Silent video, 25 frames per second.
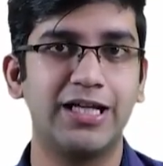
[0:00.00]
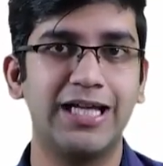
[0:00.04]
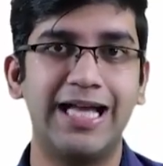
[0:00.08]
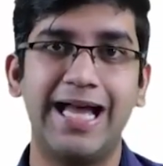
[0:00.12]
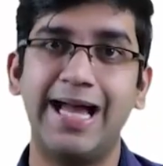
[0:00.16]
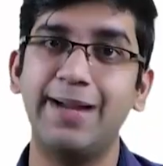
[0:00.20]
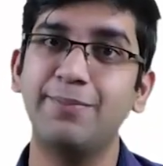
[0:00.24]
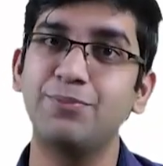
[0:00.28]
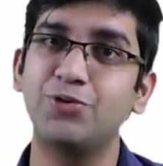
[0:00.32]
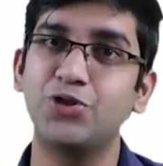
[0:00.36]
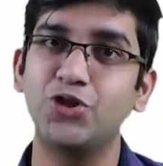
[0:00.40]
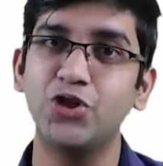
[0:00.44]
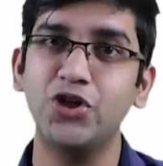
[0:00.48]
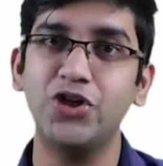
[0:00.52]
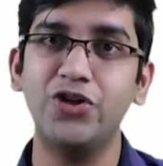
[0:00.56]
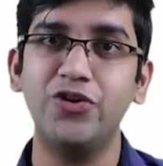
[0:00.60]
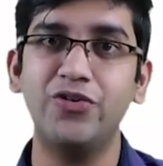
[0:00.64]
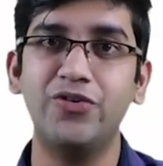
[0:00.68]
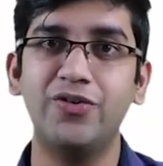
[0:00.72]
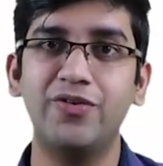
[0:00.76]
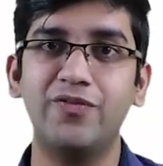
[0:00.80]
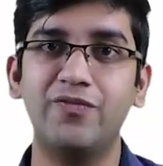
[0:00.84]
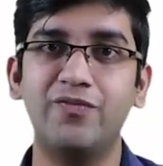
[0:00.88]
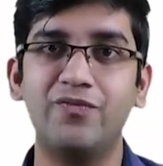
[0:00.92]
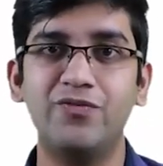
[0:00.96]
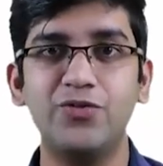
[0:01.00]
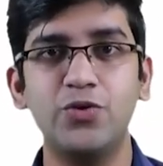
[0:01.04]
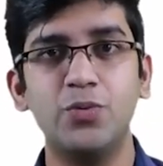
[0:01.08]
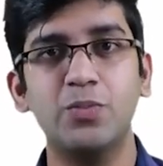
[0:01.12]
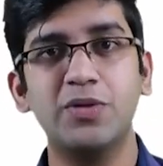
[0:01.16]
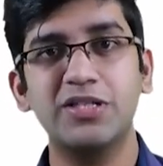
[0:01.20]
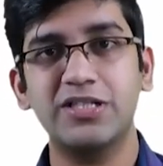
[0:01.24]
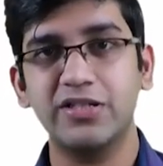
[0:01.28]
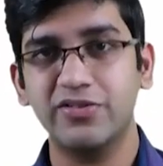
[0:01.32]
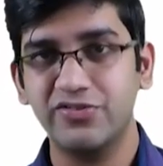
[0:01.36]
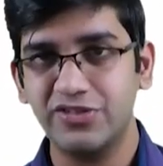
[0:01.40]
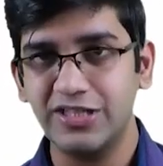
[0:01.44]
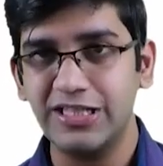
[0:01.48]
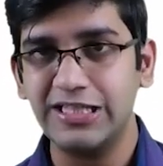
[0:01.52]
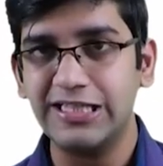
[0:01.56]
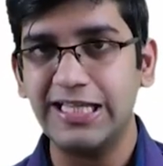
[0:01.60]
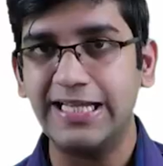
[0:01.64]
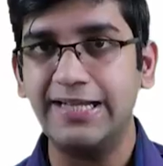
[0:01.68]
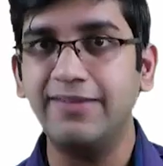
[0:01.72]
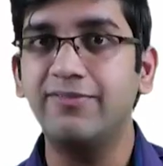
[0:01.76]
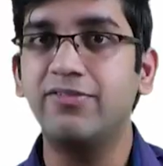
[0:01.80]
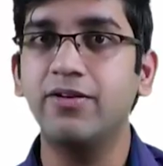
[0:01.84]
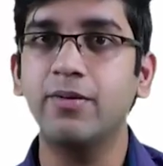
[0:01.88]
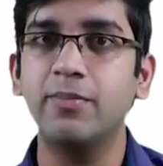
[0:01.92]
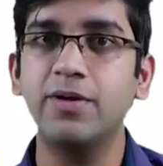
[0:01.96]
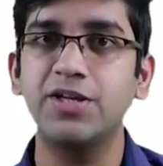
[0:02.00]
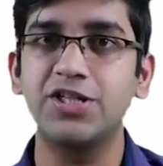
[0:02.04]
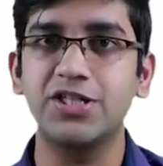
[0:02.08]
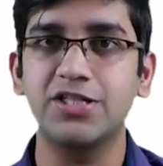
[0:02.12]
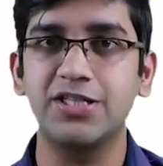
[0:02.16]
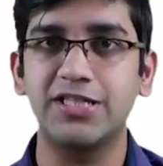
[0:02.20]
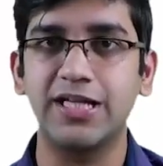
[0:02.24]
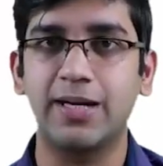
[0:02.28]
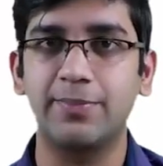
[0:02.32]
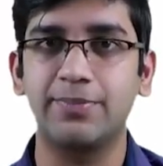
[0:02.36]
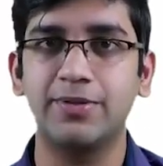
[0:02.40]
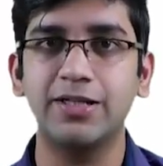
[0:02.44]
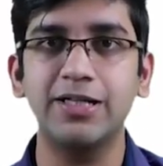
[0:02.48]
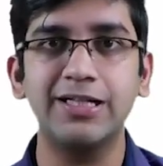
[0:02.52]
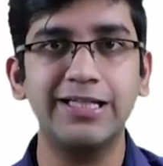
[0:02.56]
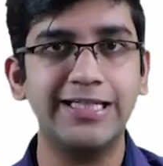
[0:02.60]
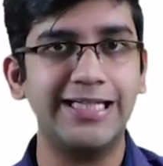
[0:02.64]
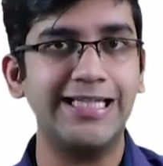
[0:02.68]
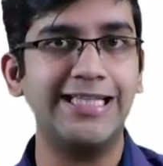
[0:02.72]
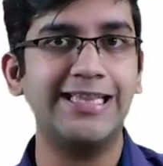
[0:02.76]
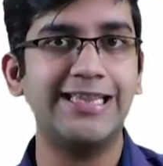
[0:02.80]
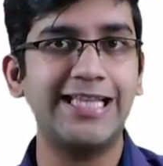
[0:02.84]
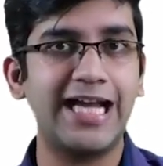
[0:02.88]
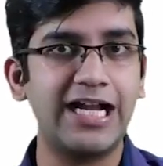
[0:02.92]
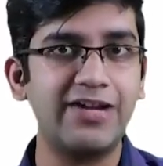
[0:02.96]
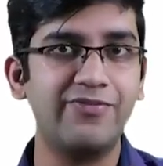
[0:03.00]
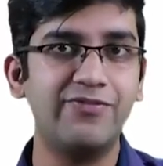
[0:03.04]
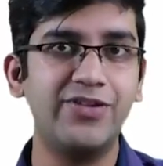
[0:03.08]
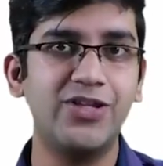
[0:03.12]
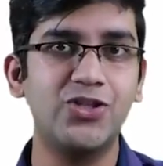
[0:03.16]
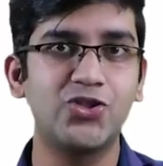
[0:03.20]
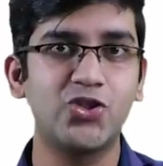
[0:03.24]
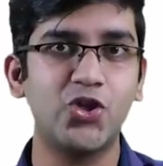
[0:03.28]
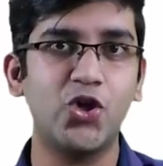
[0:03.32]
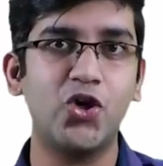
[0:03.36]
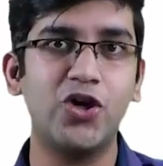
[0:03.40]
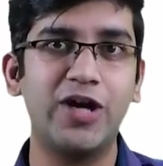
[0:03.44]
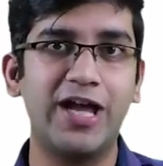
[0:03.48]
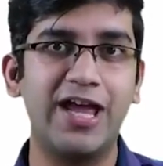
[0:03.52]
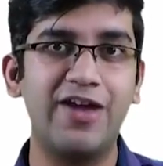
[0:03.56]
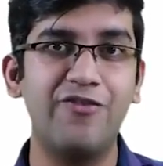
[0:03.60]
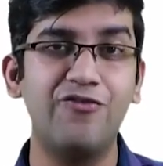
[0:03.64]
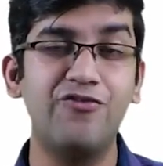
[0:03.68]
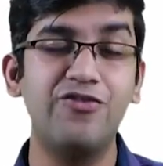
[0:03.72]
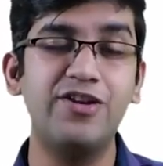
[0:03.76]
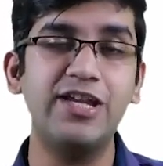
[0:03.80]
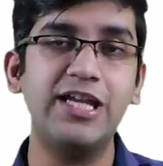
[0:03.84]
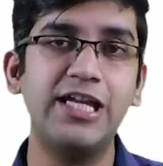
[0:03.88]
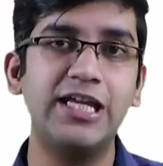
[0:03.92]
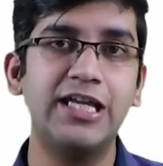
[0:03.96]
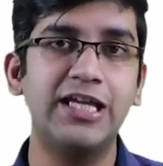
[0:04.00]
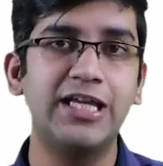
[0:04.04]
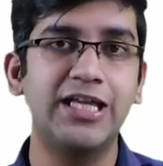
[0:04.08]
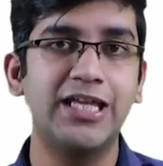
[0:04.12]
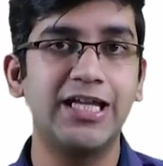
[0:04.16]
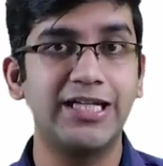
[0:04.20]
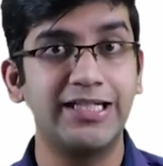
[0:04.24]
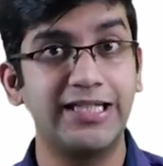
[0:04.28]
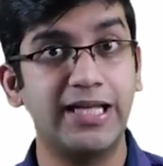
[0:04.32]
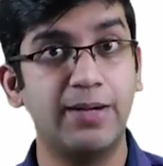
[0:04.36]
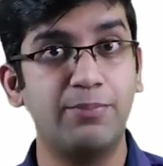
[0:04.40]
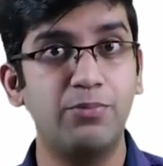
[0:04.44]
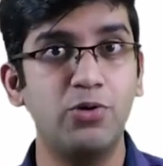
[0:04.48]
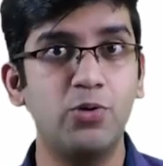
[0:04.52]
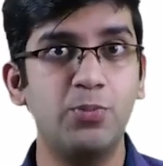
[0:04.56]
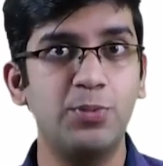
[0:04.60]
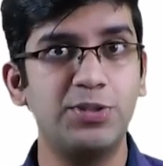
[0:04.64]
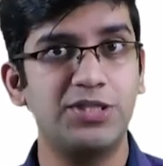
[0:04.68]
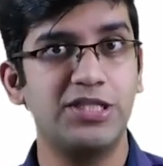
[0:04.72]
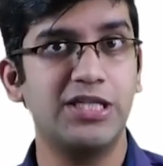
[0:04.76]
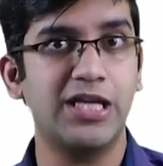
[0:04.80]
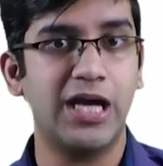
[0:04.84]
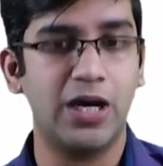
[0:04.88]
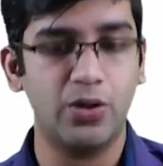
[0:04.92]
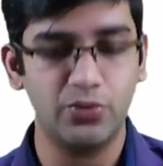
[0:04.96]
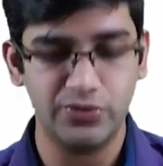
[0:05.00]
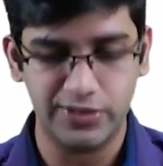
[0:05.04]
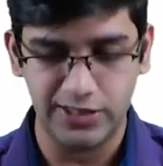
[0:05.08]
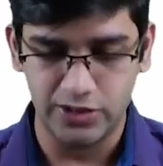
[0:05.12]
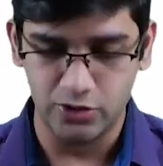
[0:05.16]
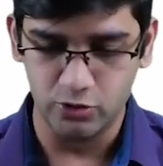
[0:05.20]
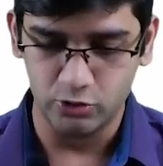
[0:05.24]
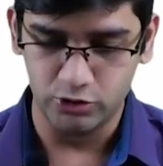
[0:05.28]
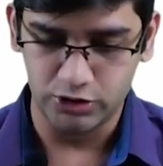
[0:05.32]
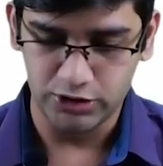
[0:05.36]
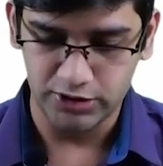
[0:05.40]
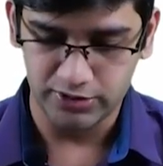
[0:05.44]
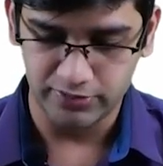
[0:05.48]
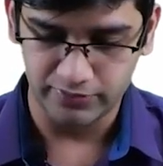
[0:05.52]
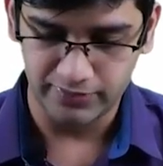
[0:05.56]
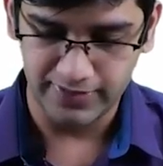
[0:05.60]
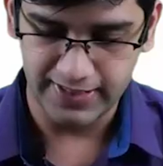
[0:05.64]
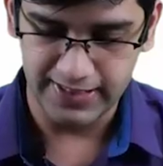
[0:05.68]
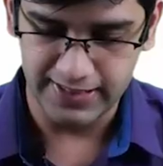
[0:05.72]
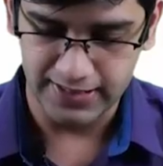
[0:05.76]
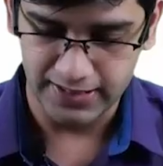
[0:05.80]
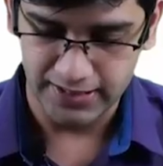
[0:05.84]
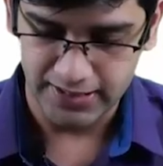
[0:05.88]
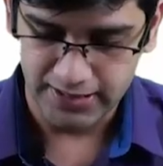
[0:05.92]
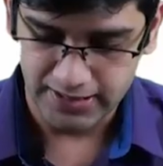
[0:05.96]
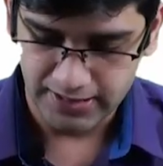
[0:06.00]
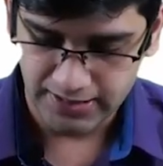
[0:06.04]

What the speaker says: I'm sure you must have seen the inflammation chapter. In that we saw every WBC how they look, right?